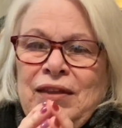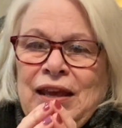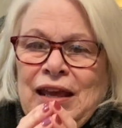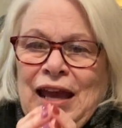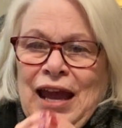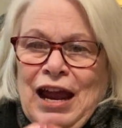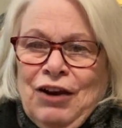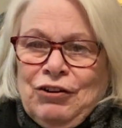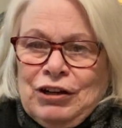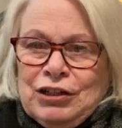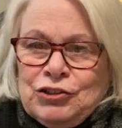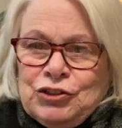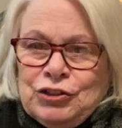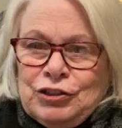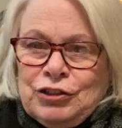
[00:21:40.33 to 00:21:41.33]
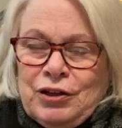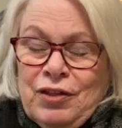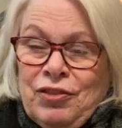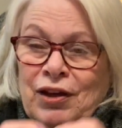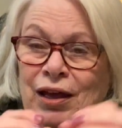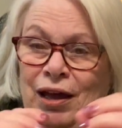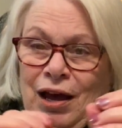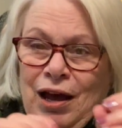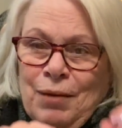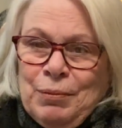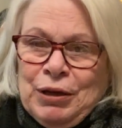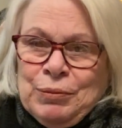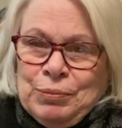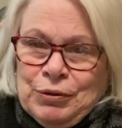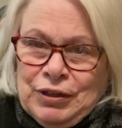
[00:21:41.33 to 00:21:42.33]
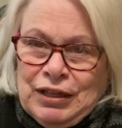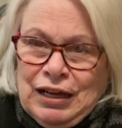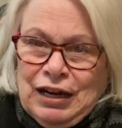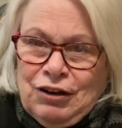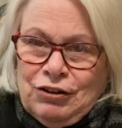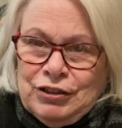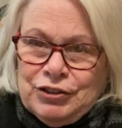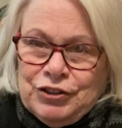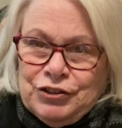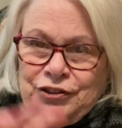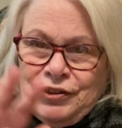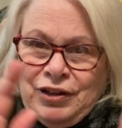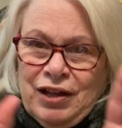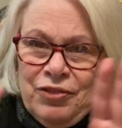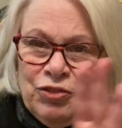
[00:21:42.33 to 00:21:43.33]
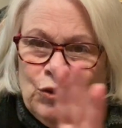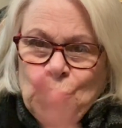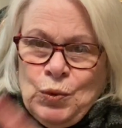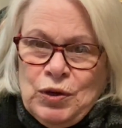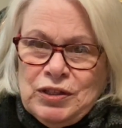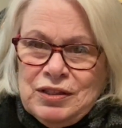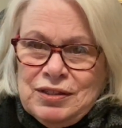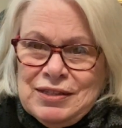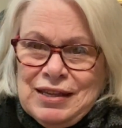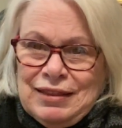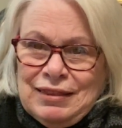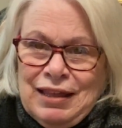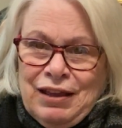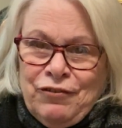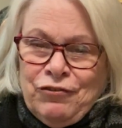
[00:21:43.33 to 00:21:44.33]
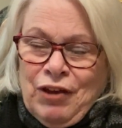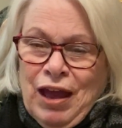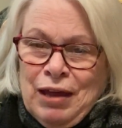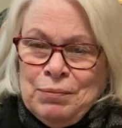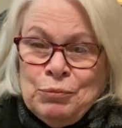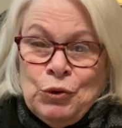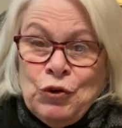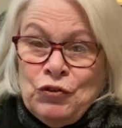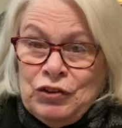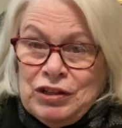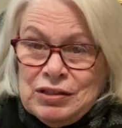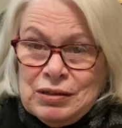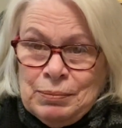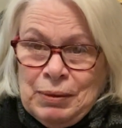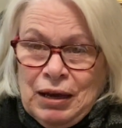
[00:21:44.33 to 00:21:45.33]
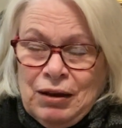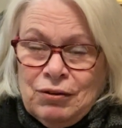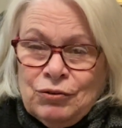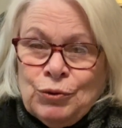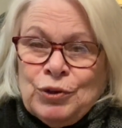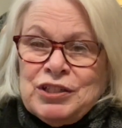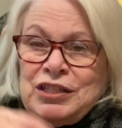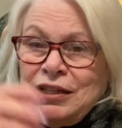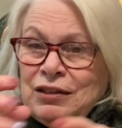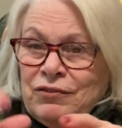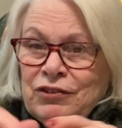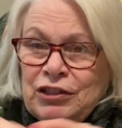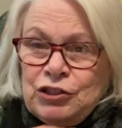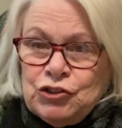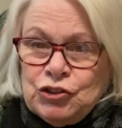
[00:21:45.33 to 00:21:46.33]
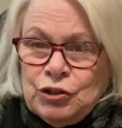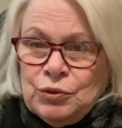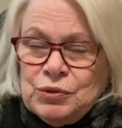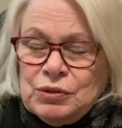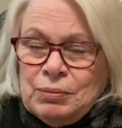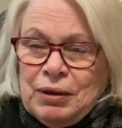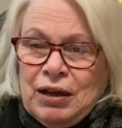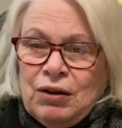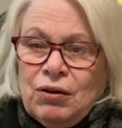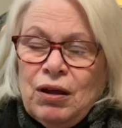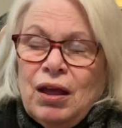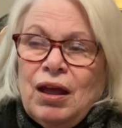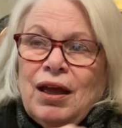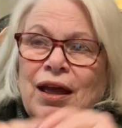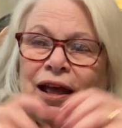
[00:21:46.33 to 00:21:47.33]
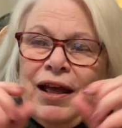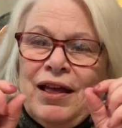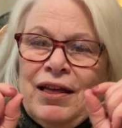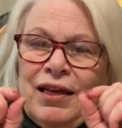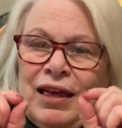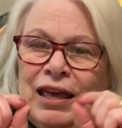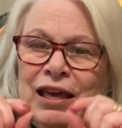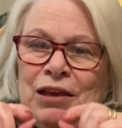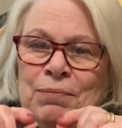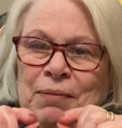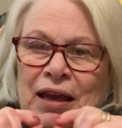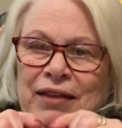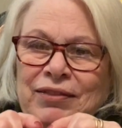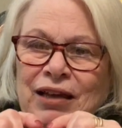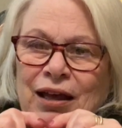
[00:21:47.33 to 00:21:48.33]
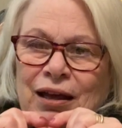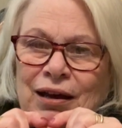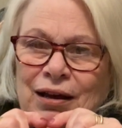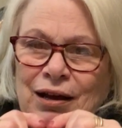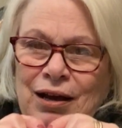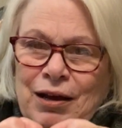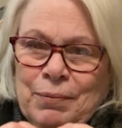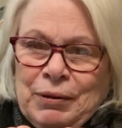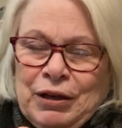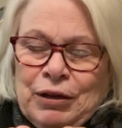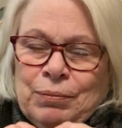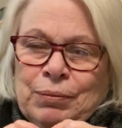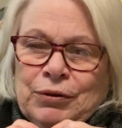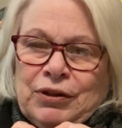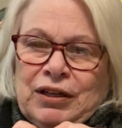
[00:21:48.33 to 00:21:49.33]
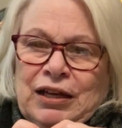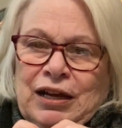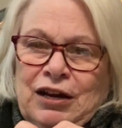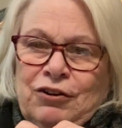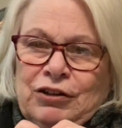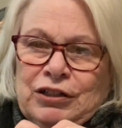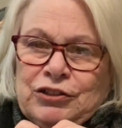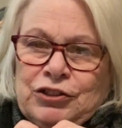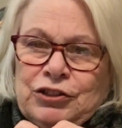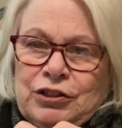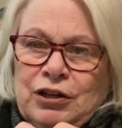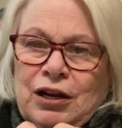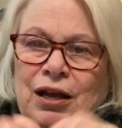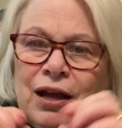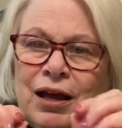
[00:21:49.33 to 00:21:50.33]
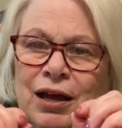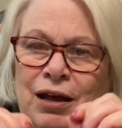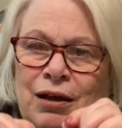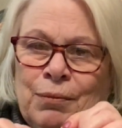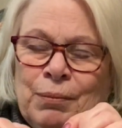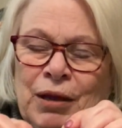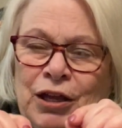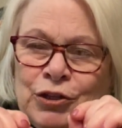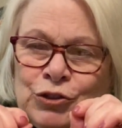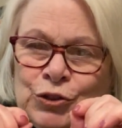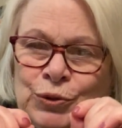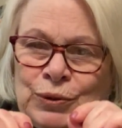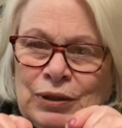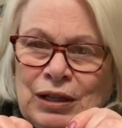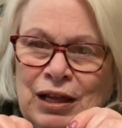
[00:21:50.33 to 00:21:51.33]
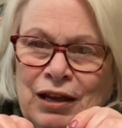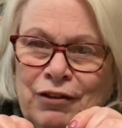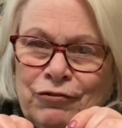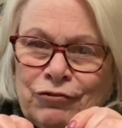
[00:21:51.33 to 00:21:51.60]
character, the comic book character, not the ones that they've had movies about or TV shows about. He made the comic book character come to life.